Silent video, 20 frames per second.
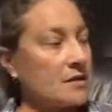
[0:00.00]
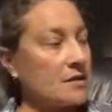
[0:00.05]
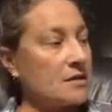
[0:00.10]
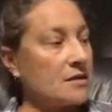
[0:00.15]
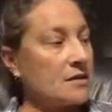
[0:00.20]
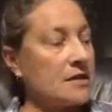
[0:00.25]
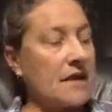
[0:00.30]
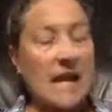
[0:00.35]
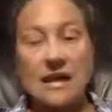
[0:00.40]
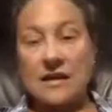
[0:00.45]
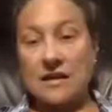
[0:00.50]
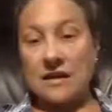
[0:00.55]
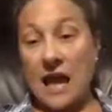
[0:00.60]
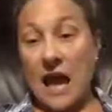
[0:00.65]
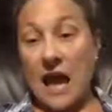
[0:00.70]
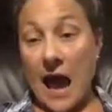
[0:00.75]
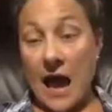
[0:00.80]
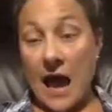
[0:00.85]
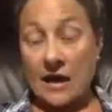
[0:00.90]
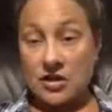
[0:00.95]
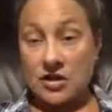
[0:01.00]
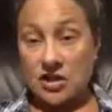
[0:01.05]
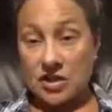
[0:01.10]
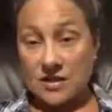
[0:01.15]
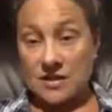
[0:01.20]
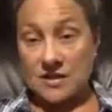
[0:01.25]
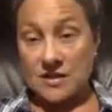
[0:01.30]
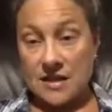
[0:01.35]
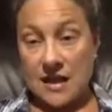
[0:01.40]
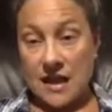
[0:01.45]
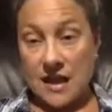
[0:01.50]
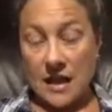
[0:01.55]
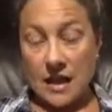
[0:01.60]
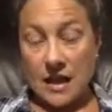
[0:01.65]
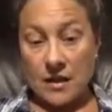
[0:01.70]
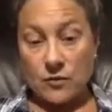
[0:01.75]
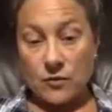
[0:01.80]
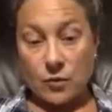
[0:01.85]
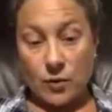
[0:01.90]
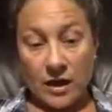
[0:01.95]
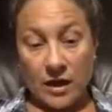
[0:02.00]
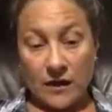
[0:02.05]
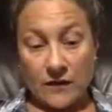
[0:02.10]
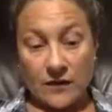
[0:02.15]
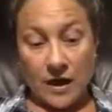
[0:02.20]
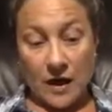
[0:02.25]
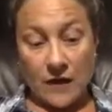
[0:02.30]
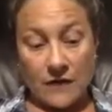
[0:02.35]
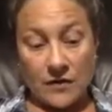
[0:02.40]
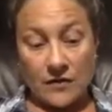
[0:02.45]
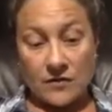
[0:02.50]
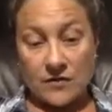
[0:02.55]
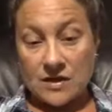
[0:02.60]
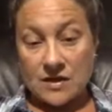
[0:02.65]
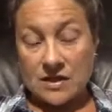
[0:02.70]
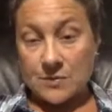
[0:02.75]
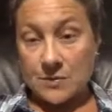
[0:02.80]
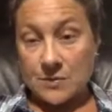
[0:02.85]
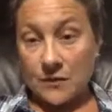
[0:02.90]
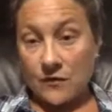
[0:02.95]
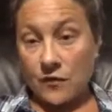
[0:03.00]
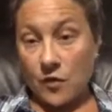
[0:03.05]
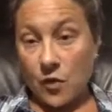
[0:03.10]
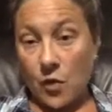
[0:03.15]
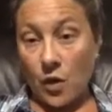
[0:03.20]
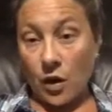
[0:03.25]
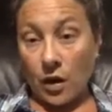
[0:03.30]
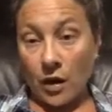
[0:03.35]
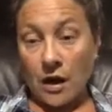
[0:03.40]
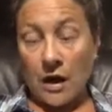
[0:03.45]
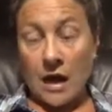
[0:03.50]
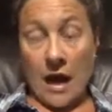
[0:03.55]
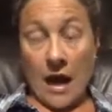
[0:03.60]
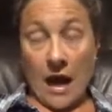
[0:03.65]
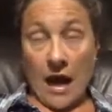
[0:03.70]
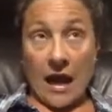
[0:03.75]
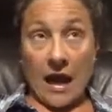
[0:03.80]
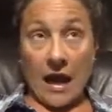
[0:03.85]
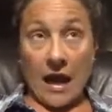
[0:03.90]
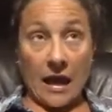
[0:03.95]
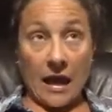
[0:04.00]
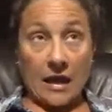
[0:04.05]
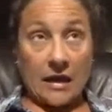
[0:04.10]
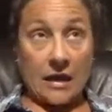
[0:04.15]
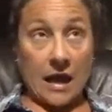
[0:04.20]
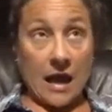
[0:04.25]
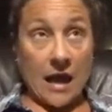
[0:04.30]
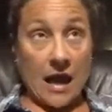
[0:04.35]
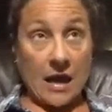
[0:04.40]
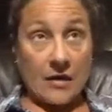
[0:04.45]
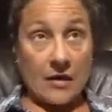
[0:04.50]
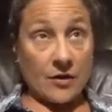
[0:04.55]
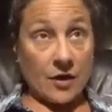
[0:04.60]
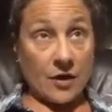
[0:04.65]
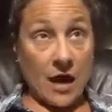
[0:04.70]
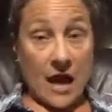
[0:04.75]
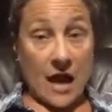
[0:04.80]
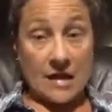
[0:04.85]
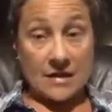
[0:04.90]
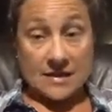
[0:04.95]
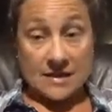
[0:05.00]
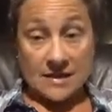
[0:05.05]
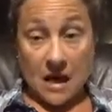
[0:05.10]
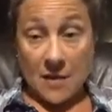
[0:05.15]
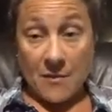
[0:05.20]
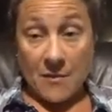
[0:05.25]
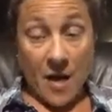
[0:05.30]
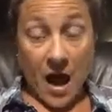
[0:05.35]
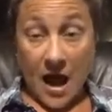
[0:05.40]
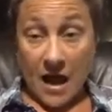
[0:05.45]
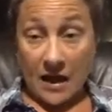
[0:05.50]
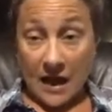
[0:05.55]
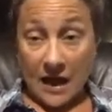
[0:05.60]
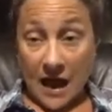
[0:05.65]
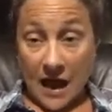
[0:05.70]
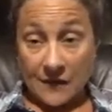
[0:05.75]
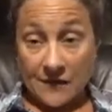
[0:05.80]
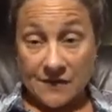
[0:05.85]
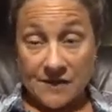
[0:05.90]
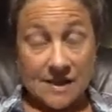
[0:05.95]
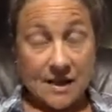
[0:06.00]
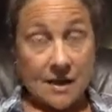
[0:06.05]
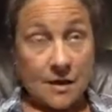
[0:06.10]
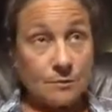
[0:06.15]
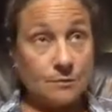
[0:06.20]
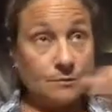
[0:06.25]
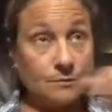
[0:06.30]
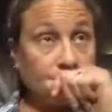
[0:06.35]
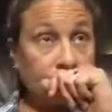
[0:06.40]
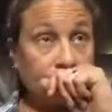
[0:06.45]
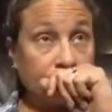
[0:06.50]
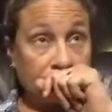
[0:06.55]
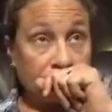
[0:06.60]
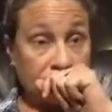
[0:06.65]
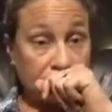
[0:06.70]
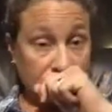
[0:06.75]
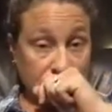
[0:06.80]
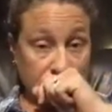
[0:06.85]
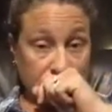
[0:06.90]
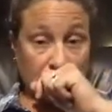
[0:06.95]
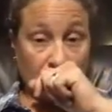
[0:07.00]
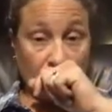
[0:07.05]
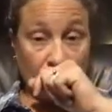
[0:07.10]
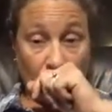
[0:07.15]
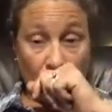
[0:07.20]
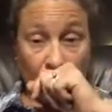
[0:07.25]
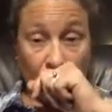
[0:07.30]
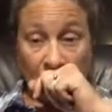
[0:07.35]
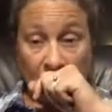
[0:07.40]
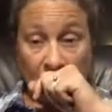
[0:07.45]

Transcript: daily actions. And we have covered this before, and Heather has some, I have some. We've